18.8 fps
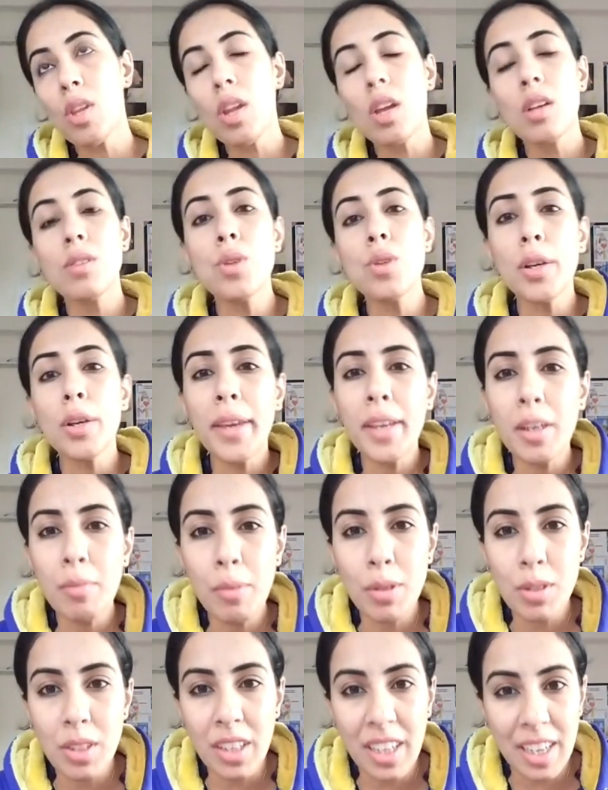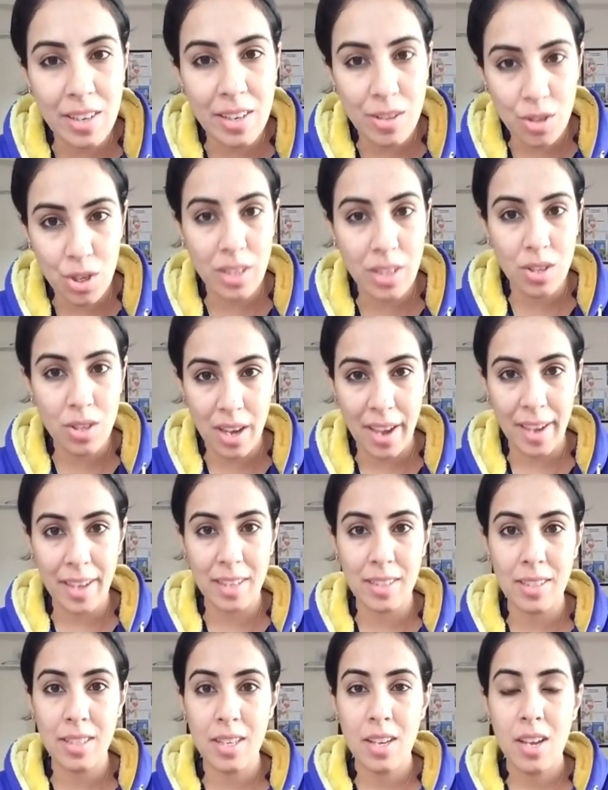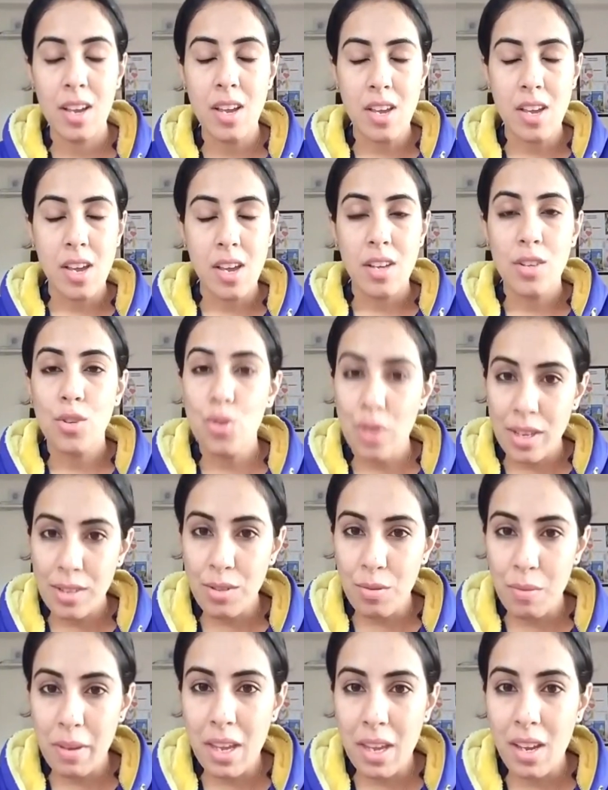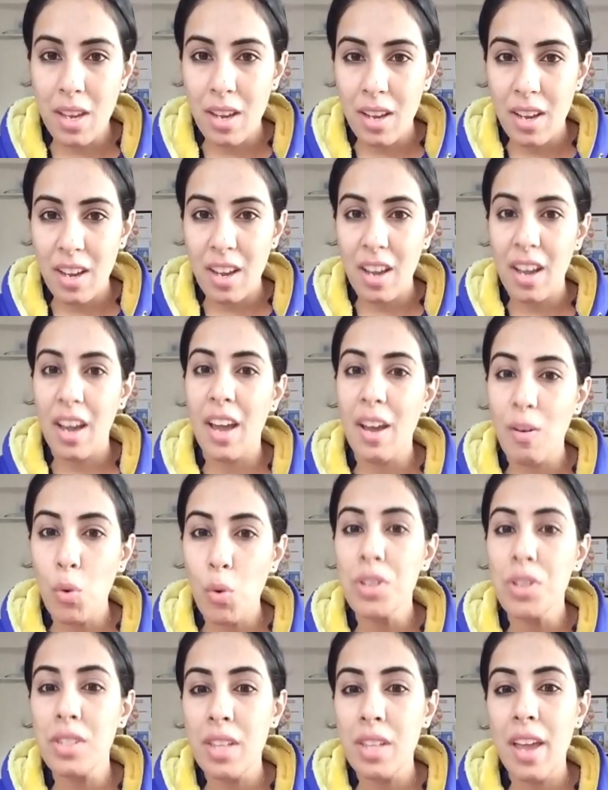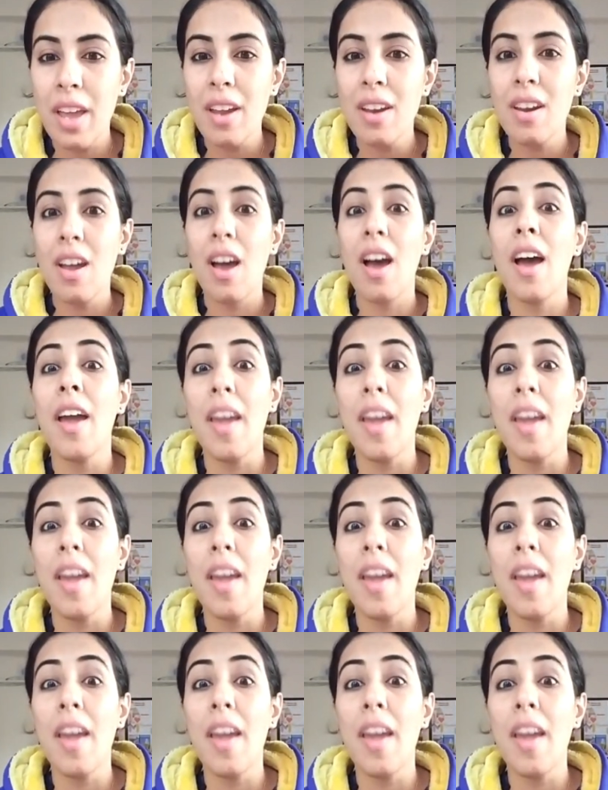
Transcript: talking about a clingy child, trust me, I was there, I